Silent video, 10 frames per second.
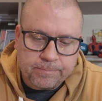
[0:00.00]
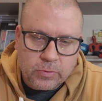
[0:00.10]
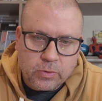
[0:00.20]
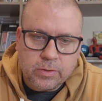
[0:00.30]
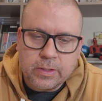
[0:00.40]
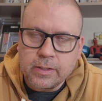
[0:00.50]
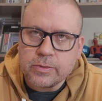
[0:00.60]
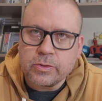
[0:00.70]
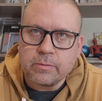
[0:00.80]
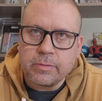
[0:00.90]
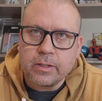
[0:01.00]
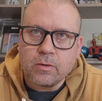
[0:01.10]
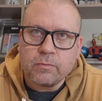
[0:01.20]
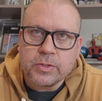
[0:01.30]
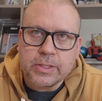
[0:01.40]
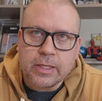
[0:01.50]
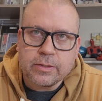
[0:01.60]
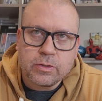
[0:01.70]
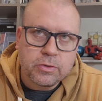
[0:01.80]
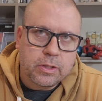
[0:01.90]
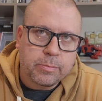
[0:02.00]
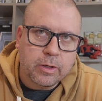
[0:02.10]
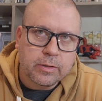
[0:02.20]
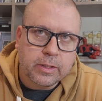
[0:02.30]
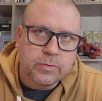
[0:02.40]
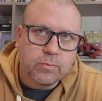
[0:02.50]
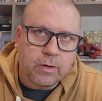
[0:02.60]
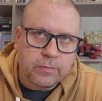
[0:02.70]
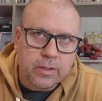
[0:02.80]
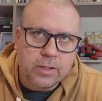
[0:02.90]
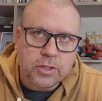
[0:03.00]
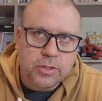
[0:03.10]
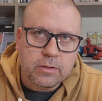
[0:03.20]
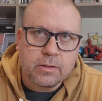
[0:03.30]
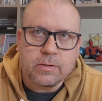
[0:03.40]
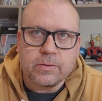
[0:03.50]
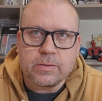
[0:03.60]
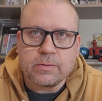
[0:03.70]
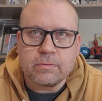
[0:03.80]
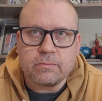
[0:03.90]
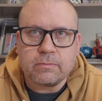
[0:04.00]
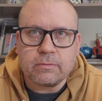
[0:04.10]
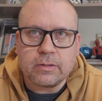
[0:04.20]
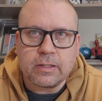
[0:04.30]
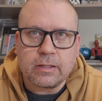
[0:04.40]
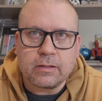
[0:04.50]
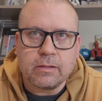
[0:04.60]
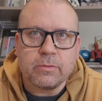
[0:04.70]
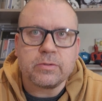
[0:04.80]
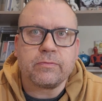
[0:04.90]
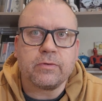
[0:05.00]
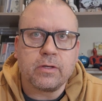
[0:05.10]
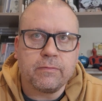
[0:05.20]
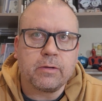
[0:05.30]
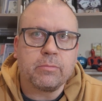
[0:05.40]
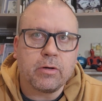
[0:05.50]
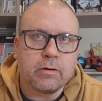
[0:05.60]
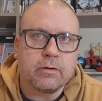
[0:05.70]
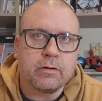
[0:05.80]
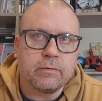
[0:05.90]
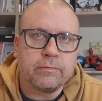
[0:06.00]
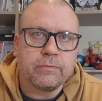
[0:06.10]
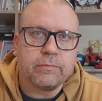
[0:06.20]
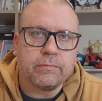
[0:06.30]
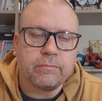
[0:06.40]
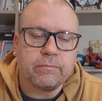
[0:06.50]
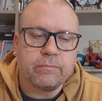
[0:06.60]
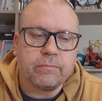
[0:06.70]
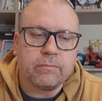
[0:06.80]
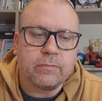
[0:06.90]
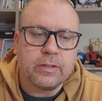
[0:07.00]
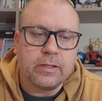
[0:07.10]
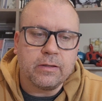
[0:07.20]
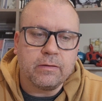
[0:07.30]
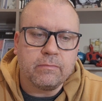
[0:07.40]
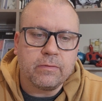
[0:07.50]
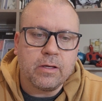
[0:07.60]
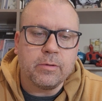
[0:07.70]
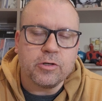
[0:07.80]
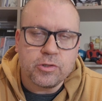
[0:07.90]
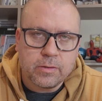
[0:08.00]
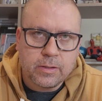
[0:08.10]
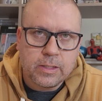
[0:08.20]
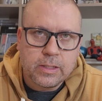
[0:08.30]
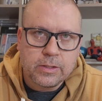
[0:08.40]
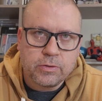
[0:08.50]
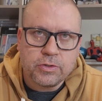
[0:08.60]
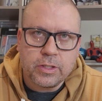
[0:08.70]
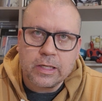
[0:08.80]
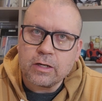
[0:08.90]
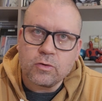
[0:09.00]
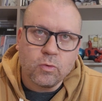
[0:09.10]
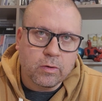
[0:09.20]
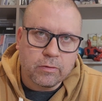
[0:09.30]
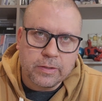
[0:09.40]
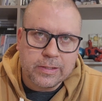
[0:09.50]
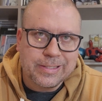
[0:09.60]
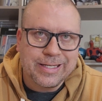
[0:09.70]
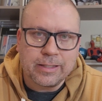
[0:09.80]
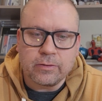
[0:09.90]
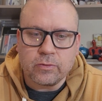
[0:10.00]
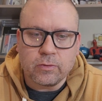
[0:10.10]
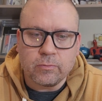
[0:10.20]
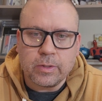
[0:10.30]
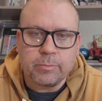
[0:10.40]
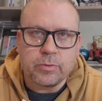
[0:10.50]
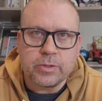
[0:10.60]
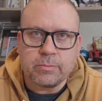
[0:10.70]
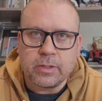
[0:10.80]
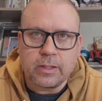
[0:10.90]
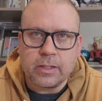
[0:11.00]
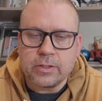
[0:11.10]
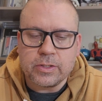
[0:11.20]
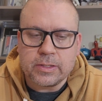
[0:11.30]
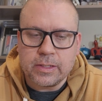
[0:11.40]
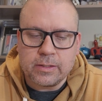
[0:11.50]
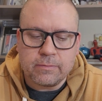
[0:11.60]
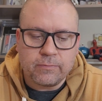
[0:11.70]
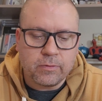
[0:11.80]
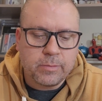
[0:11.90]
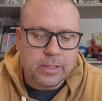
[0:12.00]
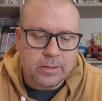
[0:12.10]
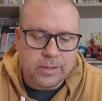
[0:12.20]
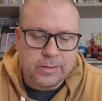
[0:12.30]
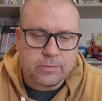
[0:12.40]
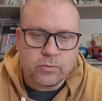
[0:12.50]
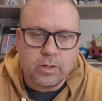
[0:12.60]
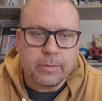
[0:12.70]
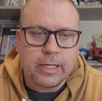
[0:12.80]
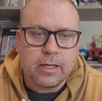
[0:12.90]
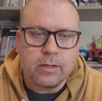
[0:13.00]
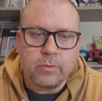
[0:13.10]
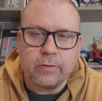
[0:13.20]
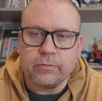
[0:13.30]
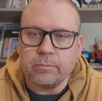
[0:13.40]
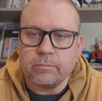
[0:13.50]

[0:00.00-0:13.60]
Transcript: the good thing is with them being oversized, usually the part that's rough condition is like the most forgiving part of the image. It's usually like a corner that's dinged or a rip or something, and for me, it doesn't draw my eye away from